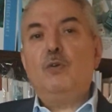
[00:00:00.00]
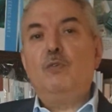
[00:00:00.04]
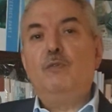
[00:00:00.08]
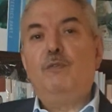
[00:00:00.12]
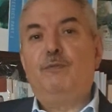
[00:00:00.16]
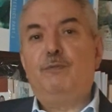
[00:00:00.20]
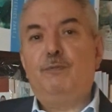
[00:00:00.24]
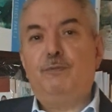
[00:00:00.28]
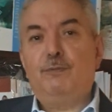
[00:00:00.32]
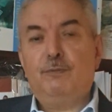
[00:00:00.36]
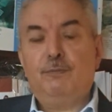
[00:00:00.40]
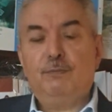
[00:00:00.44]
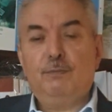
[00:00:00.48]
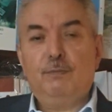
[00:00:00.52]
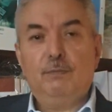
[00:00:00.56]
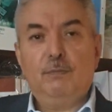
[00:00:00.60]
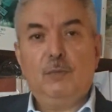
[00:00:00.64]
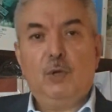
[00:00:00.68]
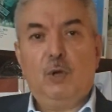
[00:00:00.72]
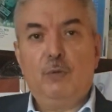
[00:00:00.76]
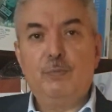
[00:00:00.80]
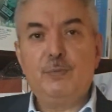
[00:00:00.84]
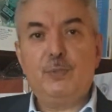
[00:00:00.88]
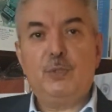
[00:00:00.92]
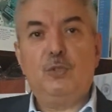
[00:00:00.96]
of
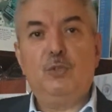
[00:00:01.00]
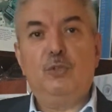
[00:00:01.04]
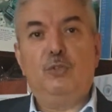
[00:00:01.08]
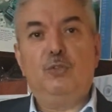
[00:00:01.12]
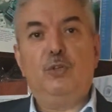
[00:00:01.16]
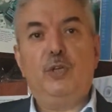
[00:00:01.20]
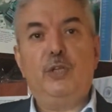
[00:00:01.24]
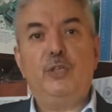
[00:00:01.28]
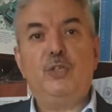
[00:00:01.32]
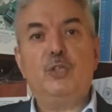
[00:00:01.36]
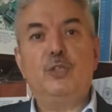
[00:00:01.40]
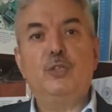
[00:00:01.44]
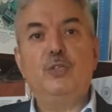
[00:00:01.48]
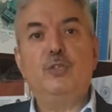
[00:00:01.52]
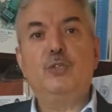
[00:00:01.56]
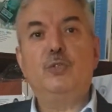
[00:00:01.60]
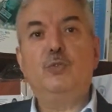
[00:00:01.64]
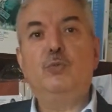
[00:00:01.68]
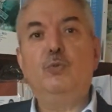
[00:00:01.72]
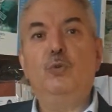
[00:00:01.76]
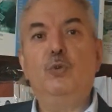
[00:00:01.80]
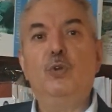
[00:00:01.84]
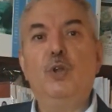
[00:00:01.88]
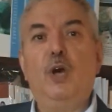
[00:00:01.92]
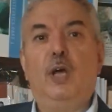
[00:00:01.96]

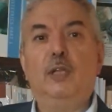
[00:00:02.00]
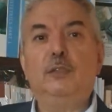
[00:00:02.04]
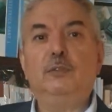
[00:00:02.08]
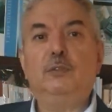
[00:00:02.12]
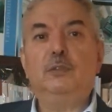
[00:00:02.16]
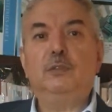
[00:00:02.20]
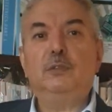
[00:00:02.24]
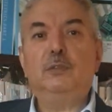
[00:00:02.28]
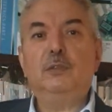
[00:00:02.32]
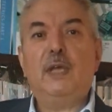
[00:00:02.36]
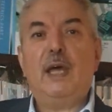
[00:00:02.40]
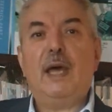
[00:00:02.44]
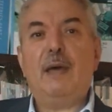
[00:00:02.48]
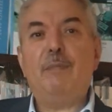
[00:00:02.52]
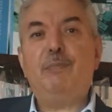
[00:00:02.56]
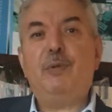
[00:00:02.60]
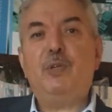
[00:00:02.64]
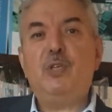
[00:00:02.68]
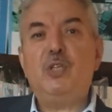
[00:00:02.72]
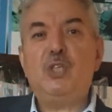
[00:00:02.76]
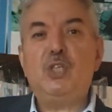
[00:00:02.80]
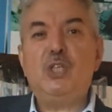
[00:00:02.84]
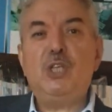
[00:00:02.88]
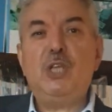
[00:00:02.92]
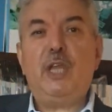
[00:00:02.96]
obstetricians do not
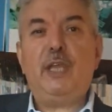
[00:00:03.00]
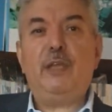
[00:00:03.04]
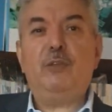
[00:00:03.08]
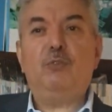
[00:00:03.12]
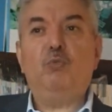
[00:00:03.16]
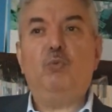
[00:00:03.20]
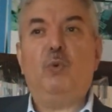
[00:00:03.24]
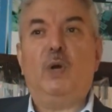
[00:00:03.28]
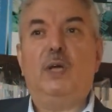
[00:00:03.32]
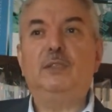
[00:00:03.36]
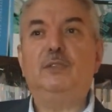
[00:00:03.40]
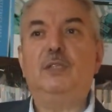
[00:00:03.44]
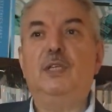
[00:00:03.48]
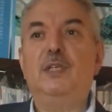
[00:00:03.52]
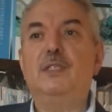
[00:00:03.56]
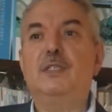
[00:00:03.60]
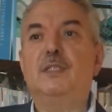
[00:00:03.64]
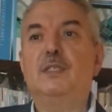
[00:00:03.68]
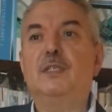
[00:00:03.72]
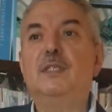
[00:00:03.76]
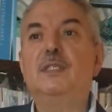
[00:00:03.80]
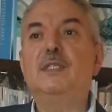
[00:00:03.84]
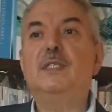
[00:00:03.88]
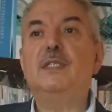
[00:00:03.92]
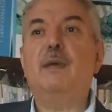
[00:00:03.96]
appreciate what
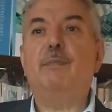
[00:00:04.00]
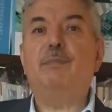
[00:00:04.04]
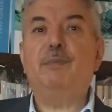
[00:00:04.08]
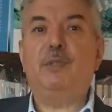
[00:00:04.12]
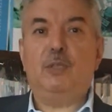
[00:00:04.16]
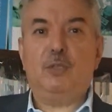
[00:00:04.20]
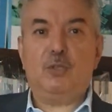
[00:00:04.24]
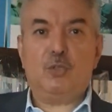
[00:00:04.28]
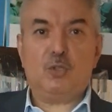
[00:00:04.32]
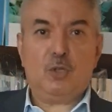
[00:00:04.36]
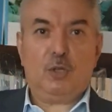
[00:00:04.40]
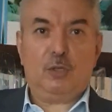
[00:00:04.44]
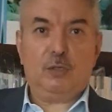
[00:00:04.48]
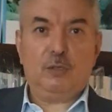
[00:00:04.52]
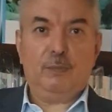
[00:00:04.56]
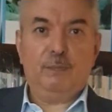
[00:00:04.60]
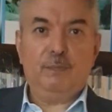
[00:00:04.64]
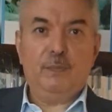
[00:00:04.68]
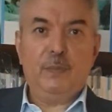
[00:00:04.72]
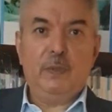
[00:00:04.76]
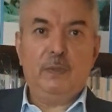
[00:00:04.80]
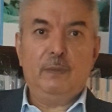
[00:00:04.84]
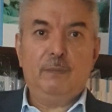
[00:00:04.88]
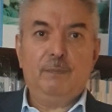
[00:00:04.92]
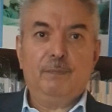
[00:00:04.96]
is septic shock.
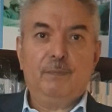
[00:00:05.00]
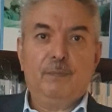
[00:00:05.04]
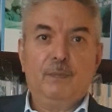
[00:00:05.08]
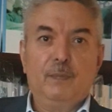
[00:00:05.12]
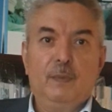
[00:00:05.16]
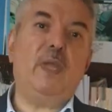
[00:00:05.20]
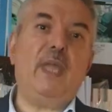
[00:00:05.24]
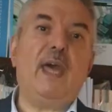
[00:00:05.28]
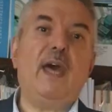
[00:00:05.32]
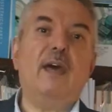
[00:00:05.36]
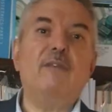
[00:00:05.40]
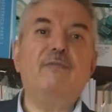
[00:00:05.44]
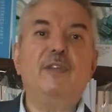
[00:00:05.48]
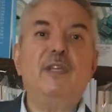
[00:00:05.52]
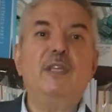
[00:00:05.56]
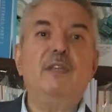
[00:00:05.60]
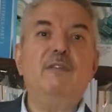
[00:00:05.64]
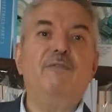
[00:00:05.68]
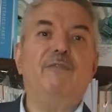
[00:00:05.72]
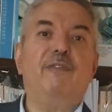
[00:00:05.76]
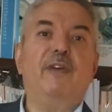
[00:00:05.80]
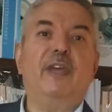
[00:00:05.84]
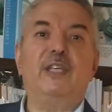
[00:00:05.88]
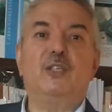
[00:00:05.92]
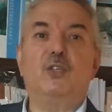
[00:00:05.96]
We have
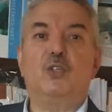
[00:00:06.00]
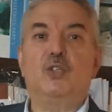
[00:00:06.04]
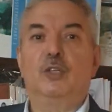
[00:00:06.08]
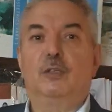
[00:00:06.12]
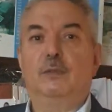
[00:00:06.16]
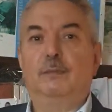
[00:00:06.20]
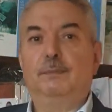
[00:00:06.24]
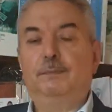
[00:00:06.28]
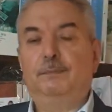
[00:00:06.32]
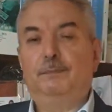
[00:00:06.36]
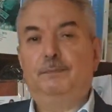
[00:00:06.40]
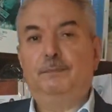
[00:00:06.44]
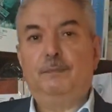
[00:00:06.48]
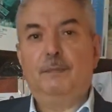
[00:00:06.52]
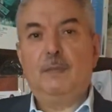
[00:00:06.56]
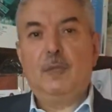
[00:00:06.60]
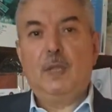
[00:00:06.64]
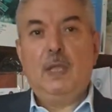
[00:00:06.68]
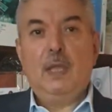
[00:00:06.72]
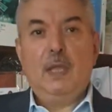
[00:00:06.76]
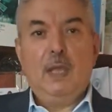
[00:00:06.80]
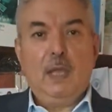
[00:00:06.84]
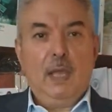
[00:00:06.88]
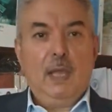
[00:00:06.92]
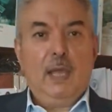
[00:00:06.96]
infection,
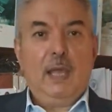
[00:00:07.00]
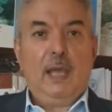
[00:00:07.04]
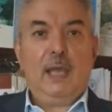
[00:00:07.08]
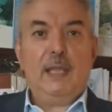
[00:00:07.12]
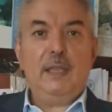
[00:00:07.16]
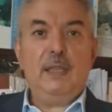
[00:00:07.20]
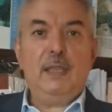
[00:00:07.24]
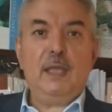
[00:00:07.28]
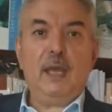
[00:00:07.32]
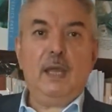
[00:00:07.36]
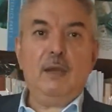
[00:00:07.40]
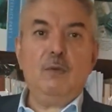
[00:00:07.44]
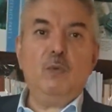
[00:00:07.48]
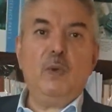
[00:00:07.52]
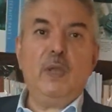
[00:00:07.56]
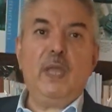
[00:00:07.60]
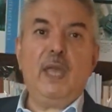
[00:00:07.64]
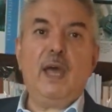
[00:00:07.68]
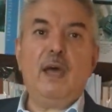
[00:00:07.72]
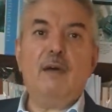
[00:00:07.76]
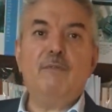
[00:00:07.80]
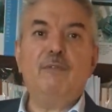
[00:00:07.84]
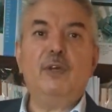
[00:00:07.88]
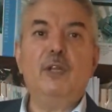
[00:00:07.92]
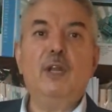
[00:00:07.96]
and then we
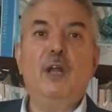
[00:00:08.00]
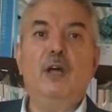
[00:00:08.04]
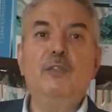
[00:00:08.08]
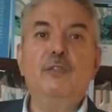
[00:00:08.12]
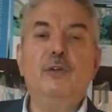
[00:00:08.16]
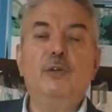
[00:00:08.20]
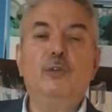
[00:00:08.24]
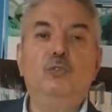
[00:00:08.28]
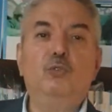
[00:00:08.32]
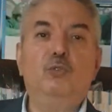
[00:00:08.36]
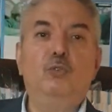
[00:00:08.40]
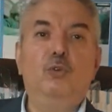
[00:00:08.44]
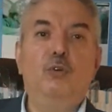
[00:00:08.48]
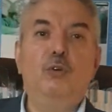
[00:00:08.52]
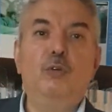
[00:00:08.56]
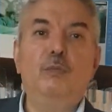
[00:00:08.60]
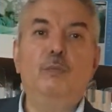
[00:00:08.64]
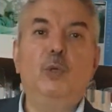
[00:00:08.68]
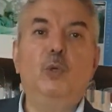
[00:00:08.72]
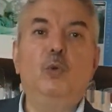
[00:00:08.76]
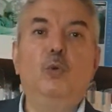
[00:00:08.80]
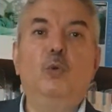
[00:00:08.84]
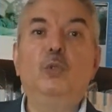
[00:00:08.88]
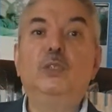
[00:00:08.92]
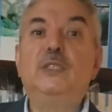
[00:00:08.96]
have another
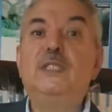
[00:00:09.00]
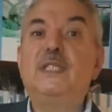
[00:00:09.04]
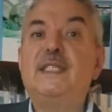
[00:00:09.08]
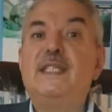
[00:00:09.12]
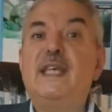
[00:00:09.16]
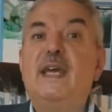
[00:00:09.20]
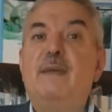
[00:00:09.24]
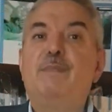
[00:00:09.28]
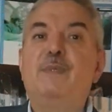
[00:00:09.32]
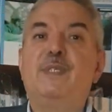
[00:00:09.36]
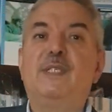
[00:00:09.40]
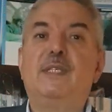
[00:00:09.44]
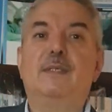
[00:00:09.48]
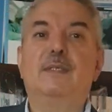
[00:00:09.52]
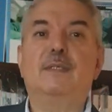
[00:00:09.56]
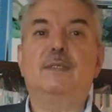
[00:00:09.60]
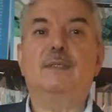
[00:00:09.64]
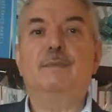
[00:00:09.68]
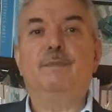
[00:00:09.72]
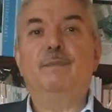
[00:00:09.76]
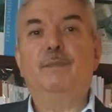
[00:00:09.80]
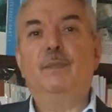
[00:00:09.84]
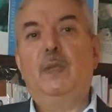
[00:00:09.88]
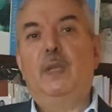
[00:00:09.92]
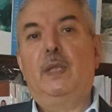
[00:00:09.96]
term called
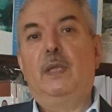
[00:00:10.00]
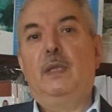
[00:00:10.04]
sepsis.